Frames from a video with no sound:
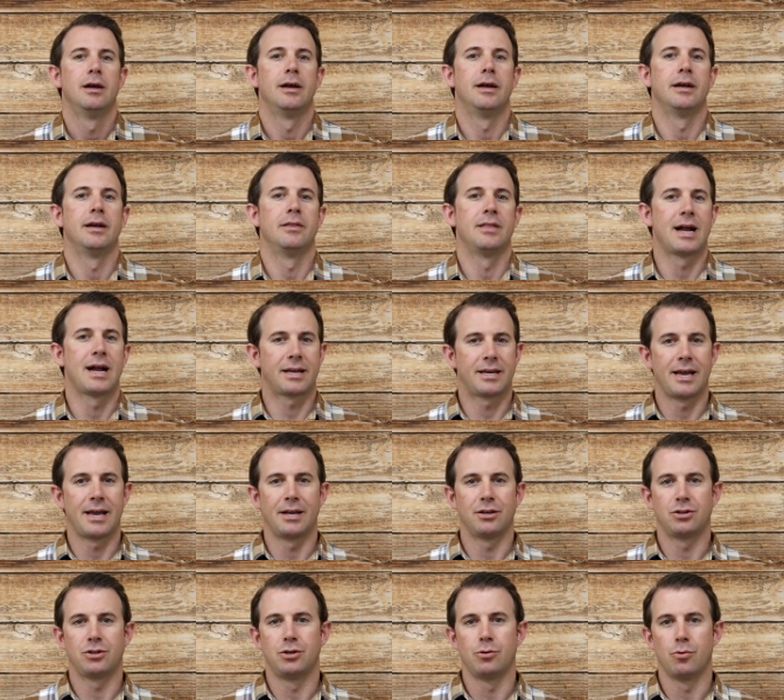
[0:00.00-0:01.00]
and in that
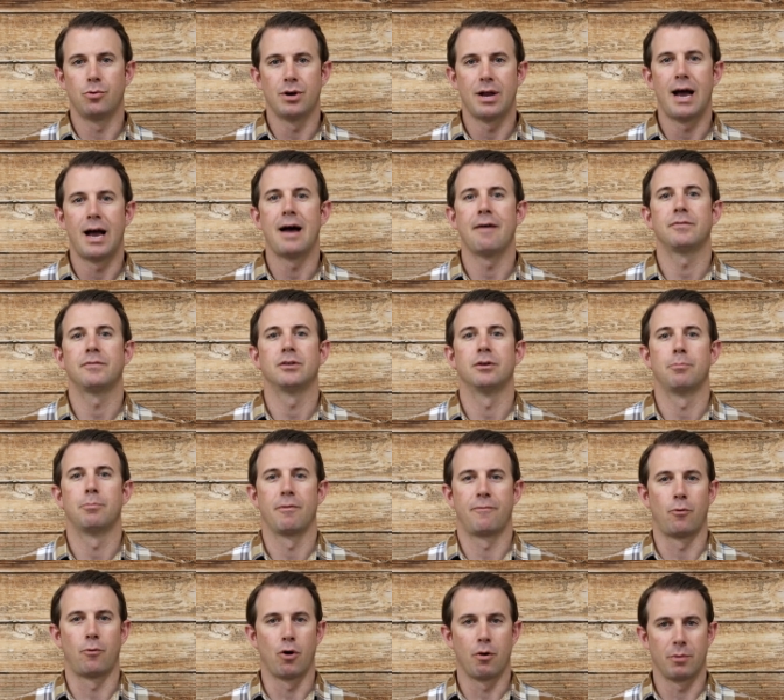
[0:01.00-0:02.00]
case you would have to
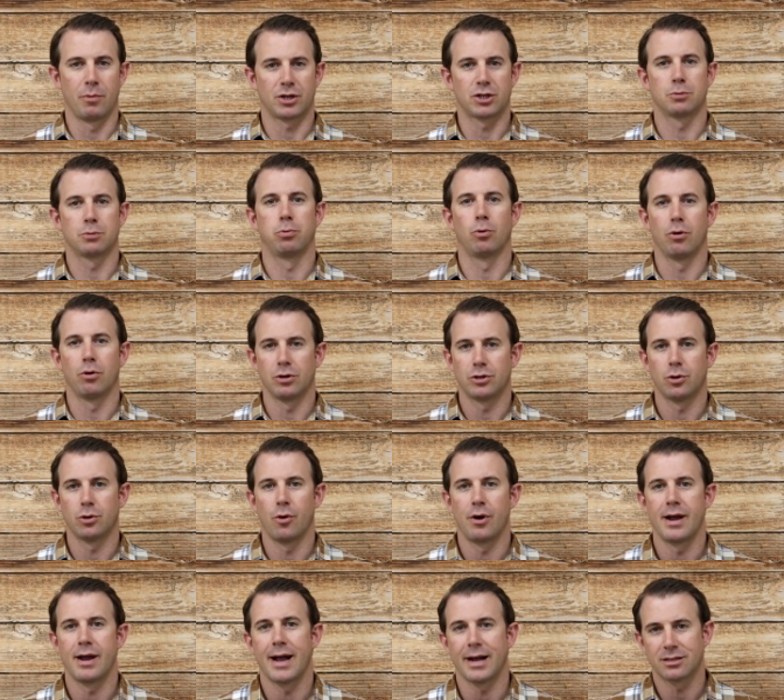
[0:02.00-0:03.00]
perform
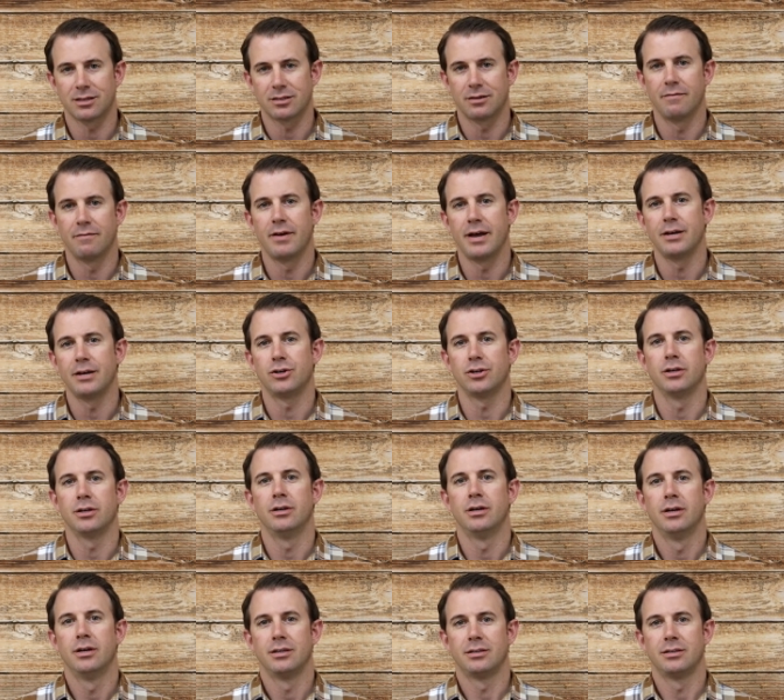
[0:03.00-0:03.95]
exploratory excavation